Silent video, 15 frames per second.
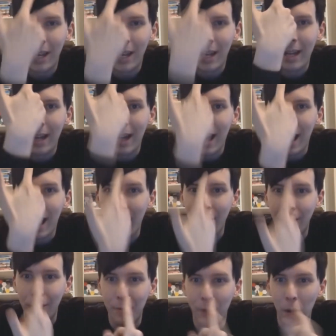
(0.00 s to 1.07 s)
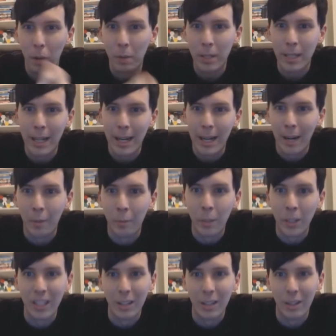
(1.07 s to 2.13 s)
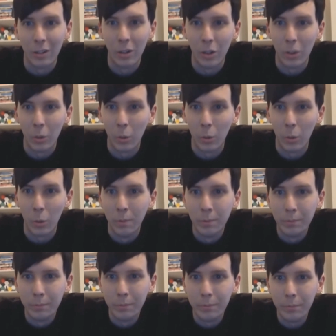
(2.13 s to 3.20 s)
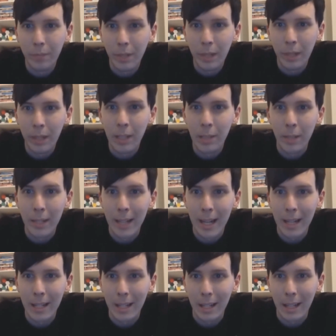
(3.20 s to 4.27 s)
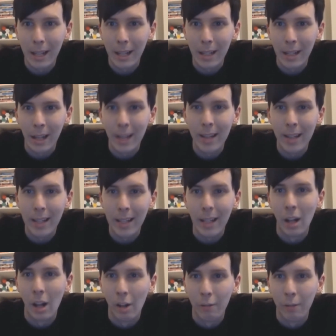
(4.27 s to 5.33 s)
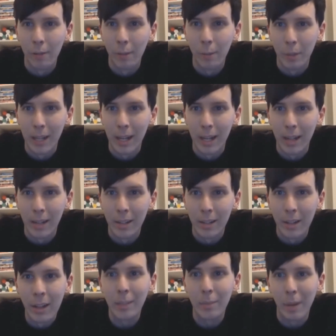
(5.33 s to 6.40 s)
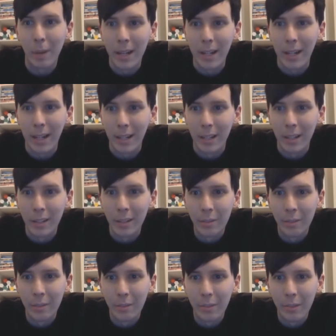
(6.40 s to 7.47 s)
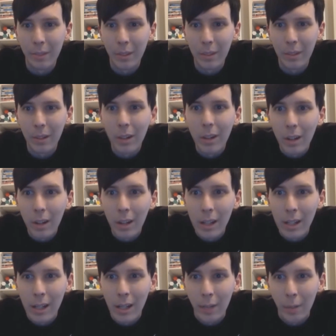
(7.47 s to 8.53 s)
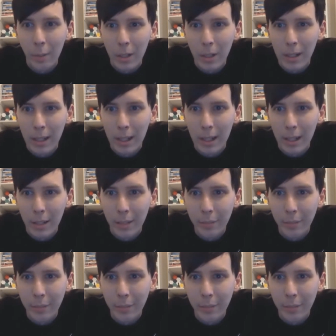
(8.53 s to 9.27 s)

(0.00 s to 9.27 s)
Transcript: hair that flopped down, but didn't look cool. He is my dad, said Katie. I think he's a lot of people's dads. He's my dad. He's everybody's dad.